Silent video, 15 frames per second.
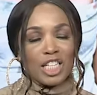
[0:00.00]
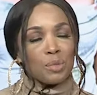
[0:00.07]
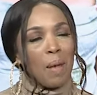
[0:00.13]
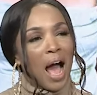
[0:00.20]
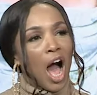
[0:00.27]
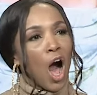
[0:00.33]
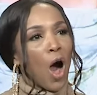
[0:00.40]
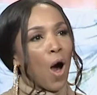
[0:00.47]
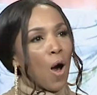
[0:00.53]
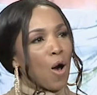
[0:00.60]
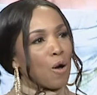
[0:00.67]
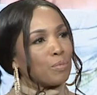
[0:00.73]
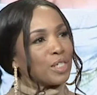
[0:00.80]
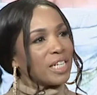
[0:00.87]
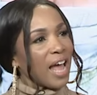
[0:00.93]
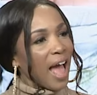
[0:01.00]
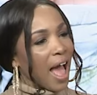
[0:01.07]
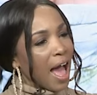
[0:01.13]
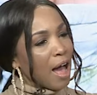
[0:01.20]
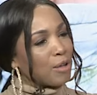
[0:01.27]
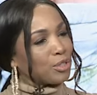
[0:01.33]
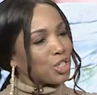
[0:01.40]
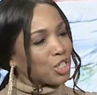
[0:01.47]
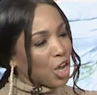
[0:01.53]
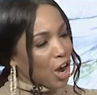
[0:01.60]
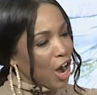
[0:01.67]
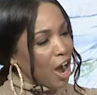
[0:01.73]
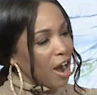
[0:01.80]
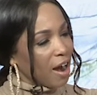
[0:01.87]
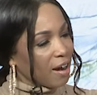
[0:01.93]
is my hometown,
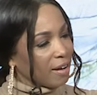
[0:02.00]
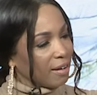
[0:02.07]
sir.